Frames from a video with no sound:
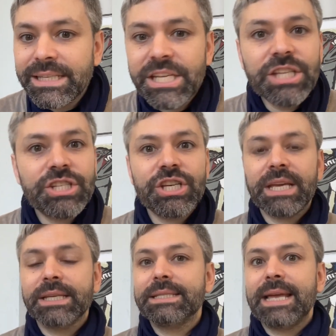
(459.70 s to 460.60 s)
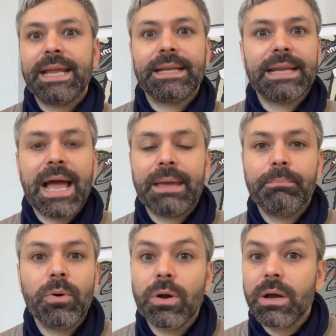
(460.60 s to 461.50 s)
teachings, and I
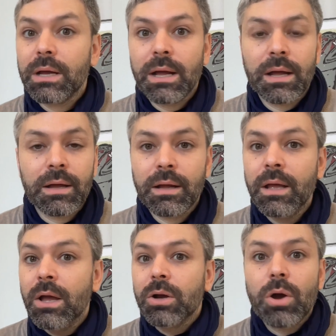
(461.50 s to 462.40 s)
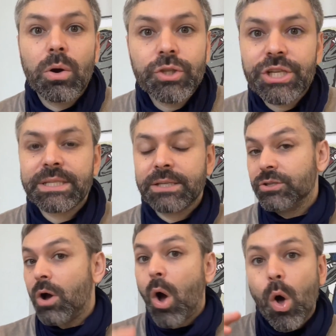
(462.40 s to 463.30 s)
book coaches and
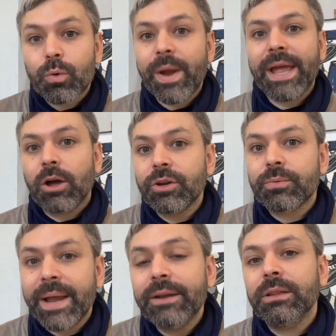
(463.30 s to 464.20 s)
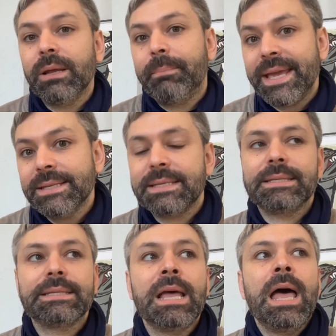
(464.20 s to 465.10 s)
so on a regular
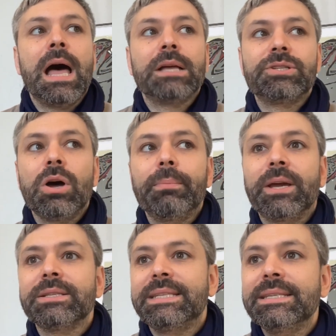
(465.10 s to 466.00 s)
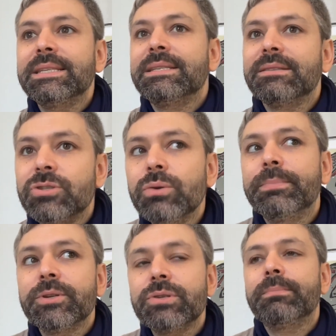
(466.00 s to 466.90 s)
basis. So because this is
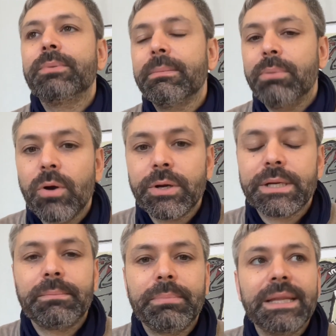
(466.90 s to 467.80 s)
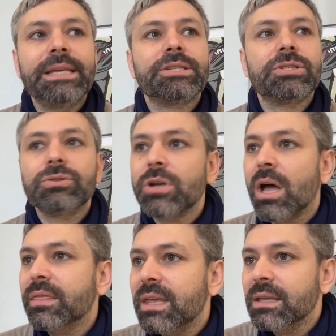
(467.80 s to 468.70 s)
super, super important, please do
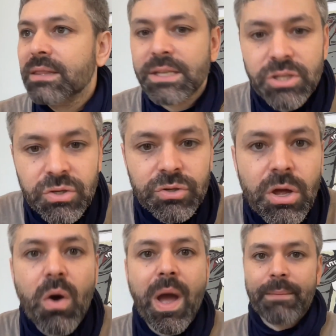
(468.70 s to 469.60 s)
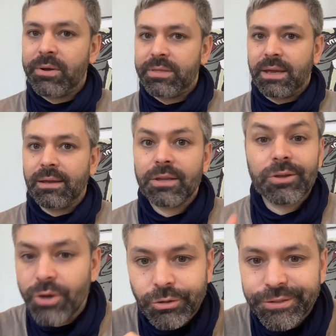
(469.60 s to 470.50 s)
not think that you know everything.
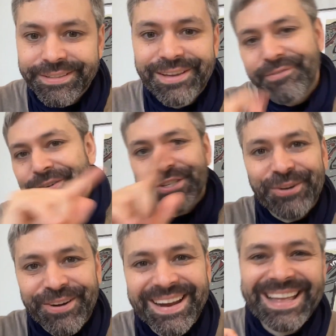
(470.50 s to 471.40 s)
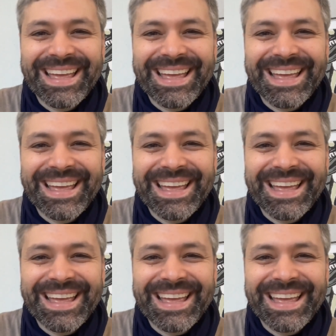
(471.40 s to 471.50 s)
You don't. For sure.